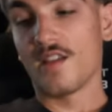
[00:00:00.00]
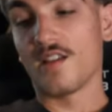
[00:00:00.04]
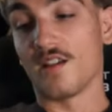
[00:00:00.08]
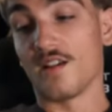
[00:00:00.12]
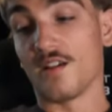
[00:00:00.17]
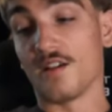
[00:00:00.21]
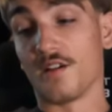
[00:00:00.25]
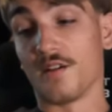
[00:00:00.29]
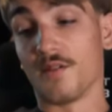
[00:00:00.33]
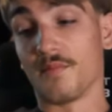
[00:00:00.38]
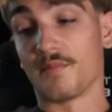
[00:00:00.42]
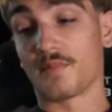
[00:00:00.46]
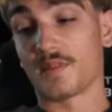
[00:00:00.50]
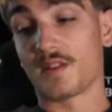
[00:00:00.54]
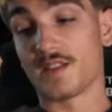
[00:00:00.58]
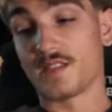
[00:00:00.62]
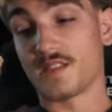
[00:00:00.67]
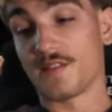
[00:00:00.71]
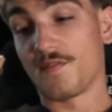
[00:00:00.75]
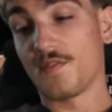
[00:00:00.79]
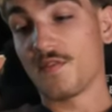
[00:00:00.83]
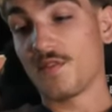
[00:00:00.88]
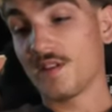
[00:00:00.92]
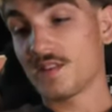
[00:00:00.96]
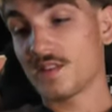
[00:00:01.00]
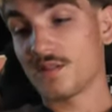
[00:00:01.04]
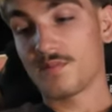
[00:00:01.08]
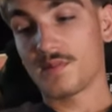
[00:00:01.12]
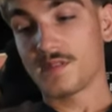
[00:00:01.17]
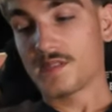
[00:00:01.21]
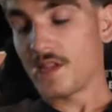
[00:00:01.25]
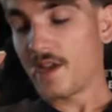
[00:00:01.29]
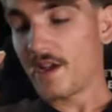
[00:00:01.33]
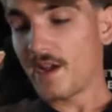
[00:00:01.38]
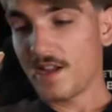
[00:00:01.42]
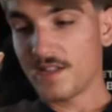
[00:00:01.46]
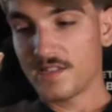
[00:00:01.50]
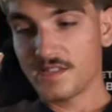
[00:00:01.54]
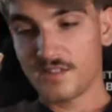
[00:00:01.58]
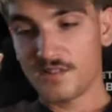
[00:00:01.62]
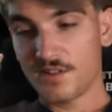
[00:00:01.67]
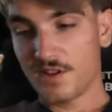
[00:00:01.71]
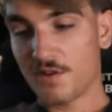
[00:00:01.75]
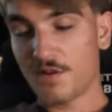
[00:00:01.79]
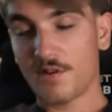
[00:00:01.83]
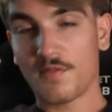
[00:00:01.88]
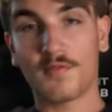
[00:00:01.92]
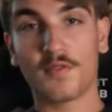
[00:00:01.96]
Um, cause if you get some slides, you
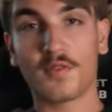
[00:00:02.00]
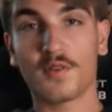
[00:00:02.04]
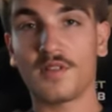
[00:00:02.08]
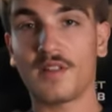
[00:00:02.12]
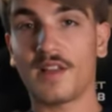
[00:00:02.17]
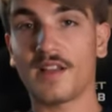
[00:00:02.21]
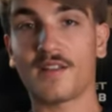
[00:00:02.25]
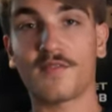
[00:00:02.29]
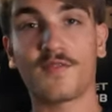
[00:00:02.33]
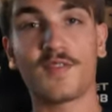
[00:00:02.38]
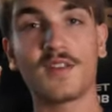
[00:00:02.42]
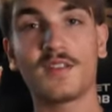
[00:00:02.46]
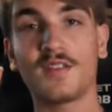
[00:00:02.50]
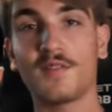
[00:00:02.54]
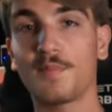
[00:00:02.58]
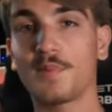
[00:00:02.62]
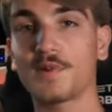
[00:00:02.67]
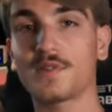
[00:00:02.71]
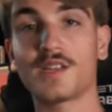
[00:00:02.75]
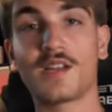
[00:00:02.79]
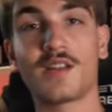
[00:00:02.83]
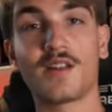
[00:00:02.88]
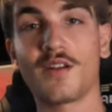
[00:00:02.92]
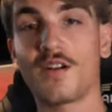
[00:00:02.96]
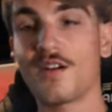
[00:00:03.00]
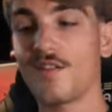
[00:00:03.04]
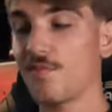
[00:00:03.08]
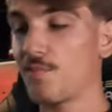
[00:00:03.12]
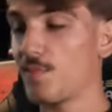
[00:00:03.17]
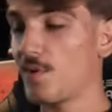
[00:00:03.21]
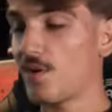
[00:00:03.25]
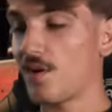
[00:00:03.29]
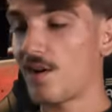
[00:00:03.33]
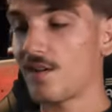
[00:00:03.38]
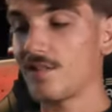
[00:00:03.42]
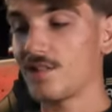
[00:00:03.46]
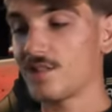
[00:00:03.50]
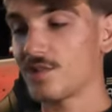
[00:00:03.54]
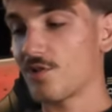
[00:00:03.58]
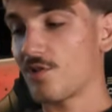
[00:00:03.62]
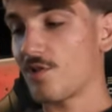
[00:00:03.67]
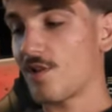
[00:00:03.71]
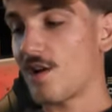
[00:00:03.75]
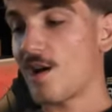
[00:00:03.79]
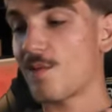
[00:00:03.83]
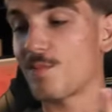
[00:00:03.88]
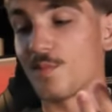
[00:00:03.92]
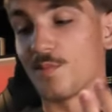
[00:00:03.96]
know, for like 50% off, bro, I just
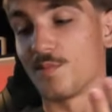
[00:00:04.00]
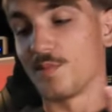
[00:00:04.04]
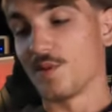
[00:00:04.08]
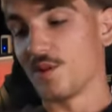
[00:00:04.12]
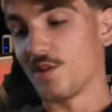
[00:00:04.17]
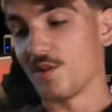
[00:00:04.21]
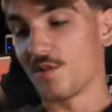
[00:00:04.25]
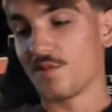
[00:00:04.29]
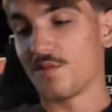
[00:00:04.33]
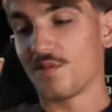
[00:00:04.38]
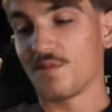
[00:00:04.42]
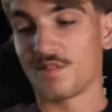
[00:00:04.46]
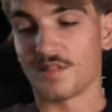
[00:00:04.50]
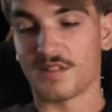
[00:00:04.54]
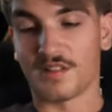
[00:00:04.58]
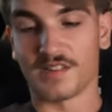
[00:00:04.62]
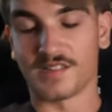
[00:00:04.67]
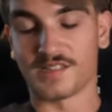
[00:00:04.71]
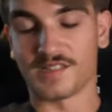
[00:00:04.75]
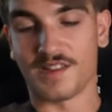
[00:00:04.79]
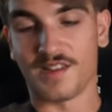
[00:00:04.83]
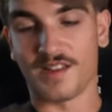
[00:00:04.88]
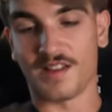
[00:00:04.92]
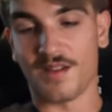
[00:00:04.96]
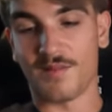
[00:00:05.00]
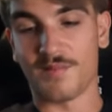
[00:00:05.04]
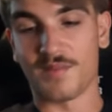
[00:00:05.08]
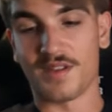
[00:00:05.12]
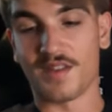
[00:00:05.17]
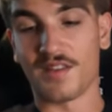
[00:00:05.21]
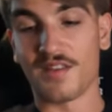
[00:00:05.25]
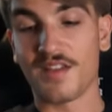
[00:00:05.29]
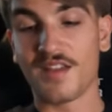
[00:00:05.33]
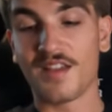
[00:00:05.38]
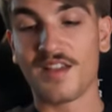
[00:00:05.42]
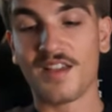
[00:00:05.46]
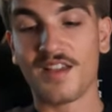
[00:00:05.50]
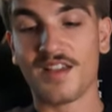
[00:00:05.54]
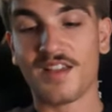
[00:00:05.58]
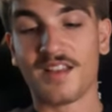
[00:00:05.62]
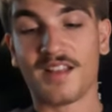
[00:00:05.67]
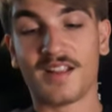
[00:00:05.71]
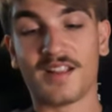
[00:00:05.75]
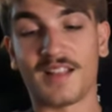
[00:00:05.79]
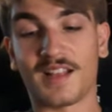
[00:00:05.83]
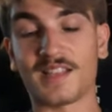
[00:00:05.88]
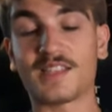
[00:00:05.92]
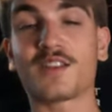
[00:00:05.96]
grab them, you know? Cause like, I mean,
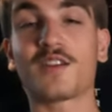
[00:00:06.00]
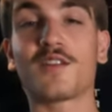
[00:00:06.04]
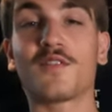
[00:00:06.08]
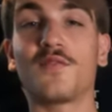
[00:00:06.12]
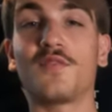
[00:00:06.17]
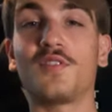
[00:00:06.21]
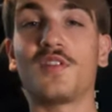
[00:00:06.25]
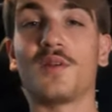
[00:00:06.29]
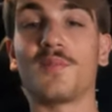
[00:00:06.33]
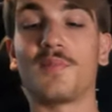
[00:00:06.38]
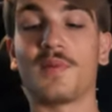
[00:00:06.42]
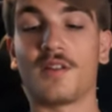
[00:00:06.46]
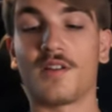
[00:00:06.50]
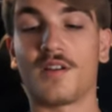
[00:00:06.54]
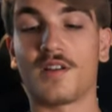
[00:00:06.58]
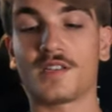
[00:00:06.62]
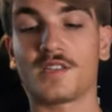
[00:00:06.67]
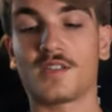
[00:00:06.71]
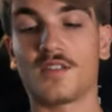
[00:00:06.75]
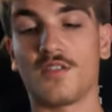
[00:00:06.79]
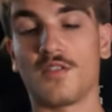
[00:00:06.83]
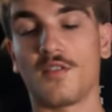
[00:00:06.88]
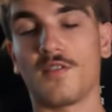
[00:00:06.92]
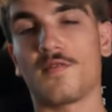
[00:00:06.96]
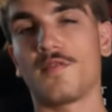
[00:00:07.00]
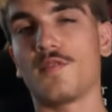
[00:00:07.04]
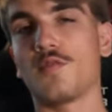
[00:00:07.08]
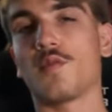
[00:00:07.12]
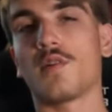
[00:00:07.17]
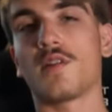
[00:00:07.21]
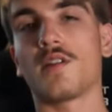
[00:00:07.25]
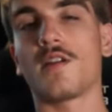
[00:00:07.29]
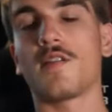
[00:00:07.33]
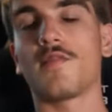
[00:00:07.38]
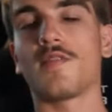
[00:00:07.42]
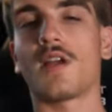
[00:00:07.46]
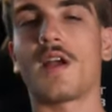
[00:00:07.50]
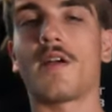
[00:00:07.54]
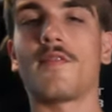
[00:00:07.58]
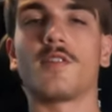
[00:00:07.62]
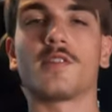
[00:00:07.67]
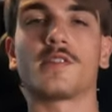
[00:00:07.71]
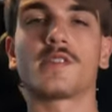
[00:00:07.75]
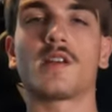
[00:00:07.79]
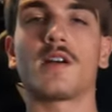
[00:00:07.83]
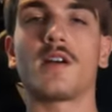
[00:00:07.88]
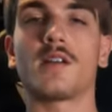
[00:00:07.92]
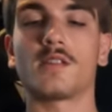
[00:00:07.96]
that's a good flip. And also if you want, if they have
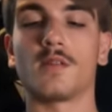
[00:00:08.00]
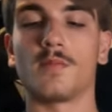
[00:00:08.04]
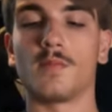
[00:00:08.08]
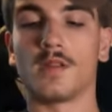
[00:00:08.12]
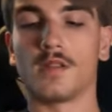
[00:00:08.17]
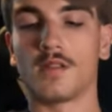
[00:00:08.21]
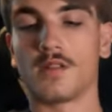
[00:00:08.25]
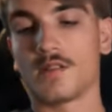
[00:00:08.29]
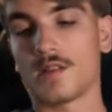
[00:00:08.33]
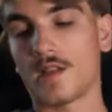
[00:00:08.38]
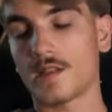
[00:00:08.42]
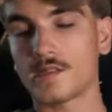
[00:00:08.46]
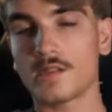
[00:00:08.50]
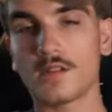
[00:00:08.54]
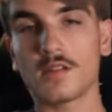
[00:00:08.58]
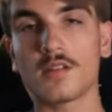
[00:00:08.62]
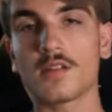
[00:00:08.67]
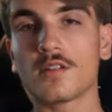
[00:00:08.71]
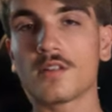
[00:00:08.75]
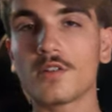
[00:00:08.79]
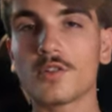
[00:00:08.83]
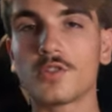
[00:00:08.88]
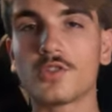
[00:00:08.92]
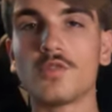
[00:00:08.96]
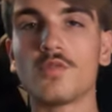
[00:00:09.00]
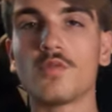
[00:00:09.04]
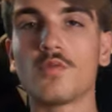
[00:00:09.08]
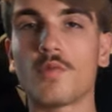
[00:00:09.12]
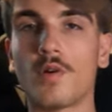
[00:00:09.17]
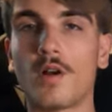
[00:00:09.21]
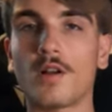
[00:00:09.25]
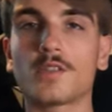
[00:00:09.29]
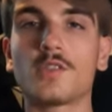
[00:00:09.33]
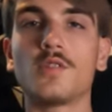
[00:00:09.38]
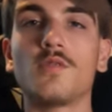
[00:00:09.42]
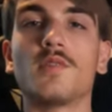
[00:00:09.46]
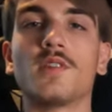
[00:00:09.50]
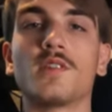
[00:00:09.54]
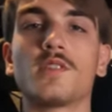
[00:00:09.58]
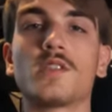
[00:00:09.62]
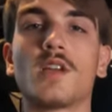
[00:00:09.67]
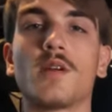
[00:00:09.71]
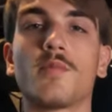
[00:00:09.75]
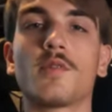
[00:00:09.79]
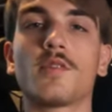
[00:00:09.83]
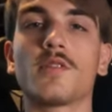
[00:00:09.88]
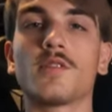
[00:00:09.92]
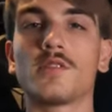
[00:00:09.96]
your size, I mean, that's a good shoe to rock to in the
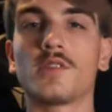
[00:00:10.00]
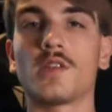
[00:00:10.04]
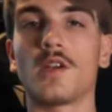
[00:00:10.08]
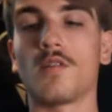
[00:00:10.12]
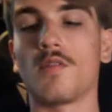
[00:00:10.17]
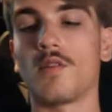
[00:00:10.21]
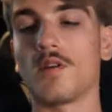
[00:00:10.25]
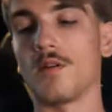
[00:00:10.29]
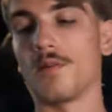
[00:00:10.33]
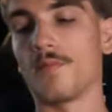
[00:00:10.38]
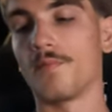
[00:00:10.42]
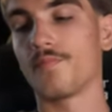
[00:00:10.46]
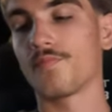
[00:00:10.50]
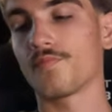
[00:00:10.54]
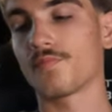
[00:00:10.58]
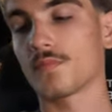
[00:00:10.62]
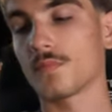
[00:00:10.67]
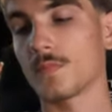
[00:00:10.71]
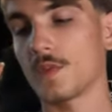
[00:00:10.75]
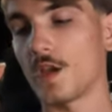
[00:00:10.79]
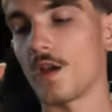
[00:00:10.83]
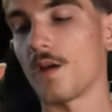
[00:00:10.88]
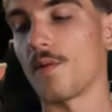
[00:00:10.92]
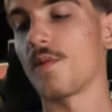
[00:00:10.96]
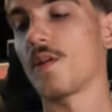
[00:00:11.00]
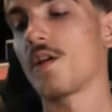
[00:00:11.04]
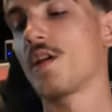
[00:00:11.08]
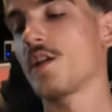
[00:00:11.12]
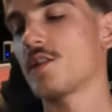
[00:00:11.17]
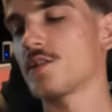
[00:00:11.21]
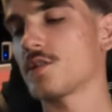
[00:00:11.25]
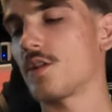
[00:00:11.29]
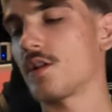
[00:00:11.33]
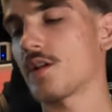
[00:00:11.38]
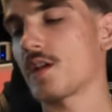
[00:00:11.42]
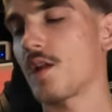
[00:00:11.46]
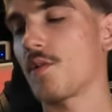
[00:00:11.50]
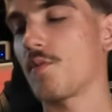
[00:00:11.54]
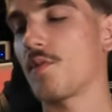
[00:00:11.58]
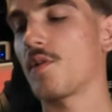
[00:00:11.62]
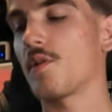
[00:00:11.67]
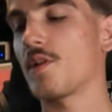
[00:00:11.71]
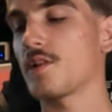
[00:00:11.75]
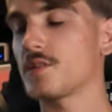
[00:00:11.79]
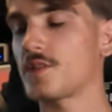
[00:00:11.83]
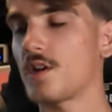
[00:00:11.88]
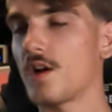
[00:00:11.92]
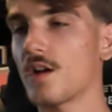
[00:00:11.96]
summer. So um, yeah, that's all I kind of
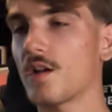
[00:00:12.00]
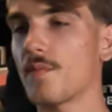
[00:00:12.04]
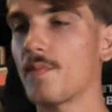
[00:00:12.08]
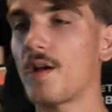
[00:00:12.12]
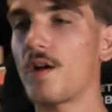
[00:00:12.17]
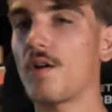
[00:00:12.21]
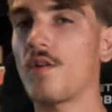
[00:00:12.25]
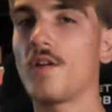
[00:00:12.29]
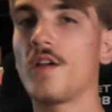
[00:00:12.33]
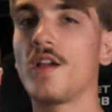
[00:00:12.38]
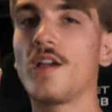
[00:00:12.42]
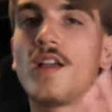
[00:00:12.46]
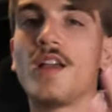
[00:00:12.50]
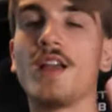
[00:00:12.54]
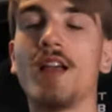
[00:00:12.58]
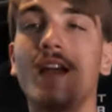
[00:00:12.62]
want to talk about.